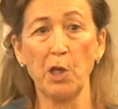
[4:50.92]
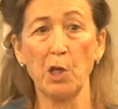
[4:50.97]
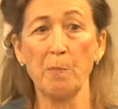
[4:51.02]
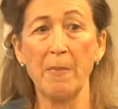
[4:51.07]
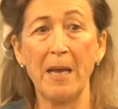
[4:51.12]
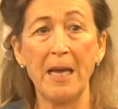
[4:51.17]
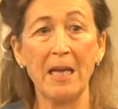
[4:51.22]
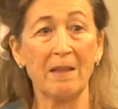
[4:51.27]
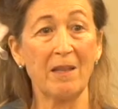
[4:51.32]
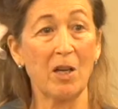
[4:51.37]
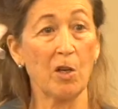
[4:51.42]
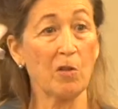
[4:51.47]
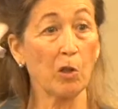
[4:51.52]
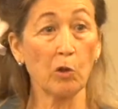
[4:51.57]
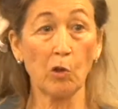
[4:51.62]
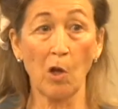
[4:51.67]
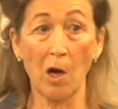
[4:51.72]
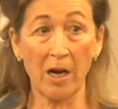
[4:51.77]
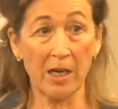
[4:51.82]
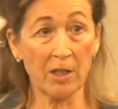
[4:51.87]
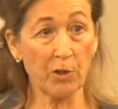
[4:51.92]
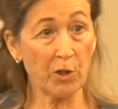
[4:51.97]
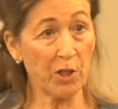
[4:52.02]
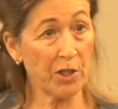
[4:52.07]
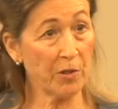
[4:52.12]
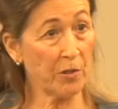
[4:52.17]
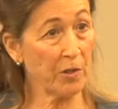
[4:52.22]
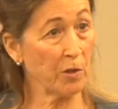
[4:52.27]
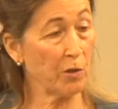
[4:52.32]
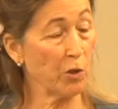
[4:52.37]
going to make? They're the
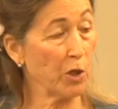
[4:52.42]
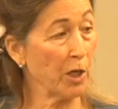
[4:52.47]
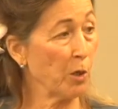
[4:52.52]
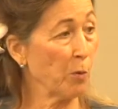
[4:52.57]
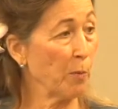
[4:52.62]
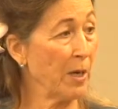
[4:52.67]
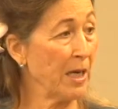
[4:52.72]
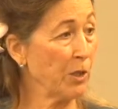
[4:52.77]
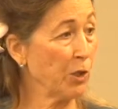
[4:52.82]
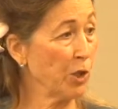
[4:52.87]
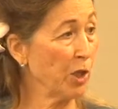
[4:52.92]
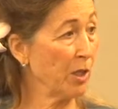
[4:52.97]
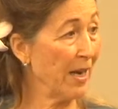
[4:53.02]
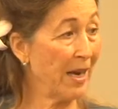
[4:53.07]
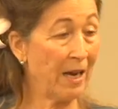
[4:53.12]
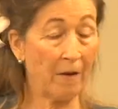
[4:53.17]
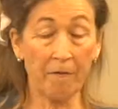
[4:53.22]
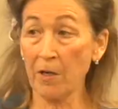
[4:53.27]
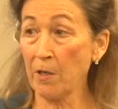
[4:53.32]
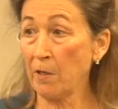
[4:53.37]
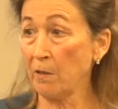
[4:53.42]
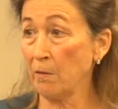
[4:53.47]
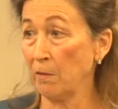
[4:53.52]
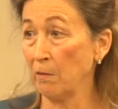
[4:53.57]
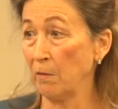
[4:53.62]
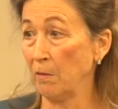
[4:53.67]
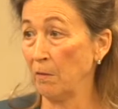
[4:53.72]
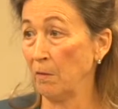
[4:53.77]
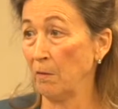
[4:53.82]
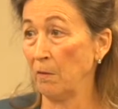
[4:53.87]
largest generation ever.
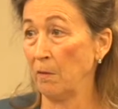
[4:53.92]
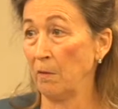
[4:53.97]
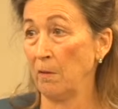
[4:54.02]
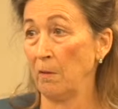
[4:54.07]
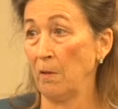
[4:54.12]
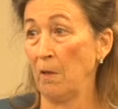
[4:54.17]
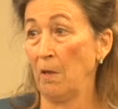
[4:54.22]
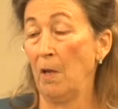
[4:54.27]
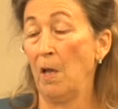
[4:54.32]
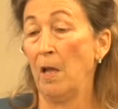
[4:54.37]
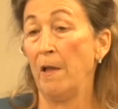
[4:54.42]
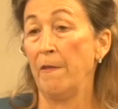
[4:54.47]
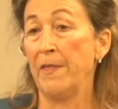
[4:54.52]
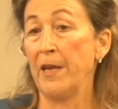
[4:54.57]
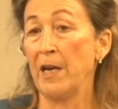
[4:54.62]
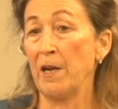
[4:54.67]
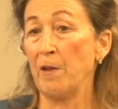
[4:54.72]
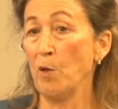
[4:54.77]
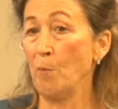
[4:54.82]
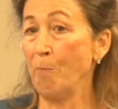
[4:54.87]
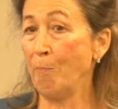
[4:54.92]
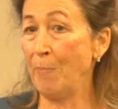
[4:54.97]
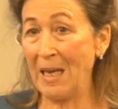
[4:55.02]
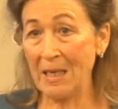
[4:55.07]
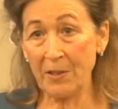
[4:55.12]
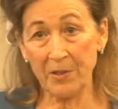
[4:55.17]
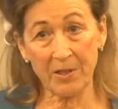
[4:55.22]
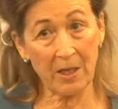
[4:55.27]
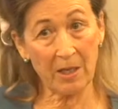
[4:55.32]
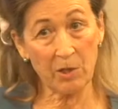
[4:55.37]
They're the
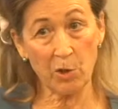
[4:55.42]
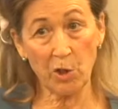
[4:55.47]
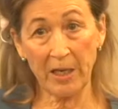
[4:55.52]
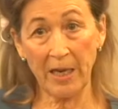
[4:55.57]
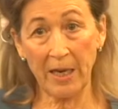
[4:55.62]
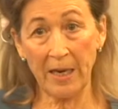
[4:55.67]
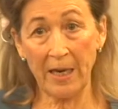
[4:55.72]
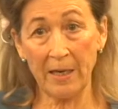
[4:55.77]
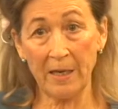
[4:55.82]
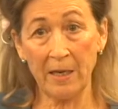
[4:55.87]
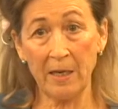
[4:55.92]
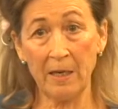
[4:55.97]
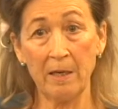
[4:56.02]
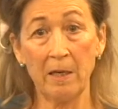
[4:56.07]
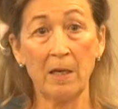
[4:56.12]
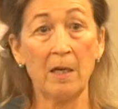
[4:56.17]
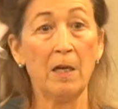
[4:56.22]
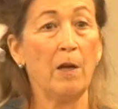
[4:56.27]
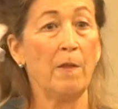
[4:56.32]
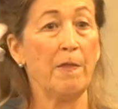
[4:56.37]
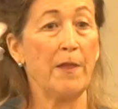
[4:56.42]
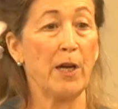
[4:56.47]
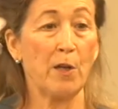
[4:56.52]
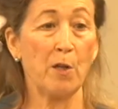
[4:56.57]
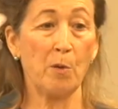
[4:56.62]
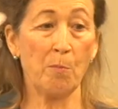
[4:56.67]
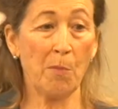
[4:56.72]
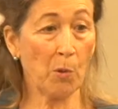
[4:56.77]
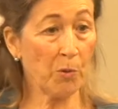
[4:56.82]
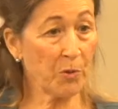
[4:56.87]
best educated. They're
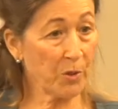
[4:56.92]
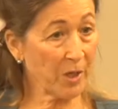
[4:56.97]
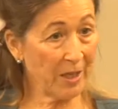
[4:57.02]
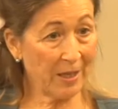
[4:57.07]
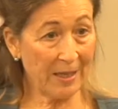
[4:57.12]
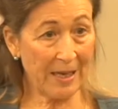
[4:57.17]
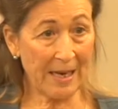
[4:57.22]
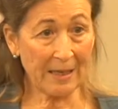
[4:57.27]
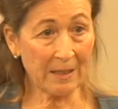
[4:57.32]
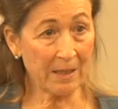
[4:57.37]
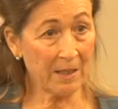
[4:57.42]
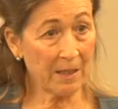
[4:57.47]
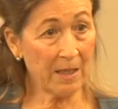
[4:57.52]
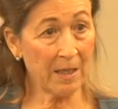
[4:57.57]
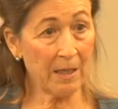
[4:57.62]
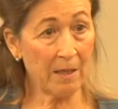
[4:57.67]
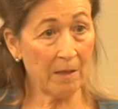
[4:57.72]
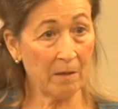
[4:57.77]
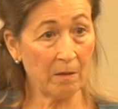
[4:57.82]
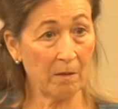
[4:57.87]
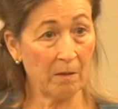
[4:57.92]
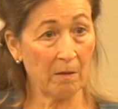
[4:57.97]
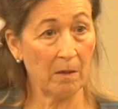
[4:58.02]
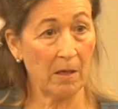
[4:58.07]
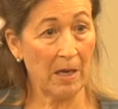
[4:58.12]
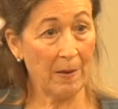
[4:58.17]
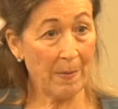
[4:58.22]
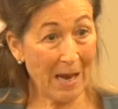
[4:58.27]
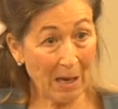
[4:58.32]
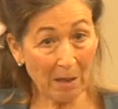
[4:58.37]
the most connected,
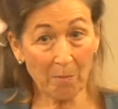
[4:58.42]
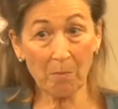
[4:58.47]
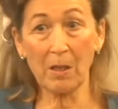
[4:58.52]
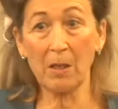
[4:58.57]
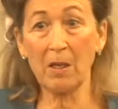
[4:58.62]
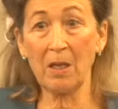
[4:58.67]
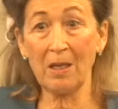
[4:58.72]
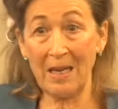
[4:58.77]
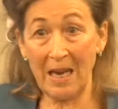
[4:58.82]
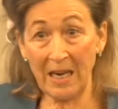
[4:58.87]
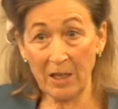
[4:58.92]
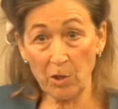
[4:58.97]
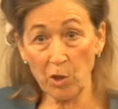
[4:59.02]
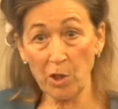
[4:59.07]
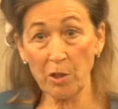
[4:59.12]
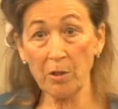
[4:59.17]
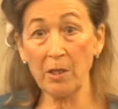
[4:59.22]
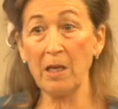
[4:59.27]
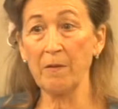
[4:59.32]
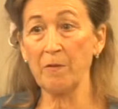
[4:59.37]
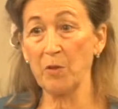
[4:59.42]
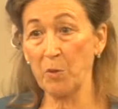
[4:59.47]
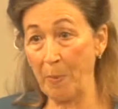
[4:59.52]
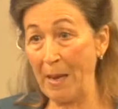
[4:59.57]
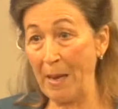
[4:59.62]
and that connection gives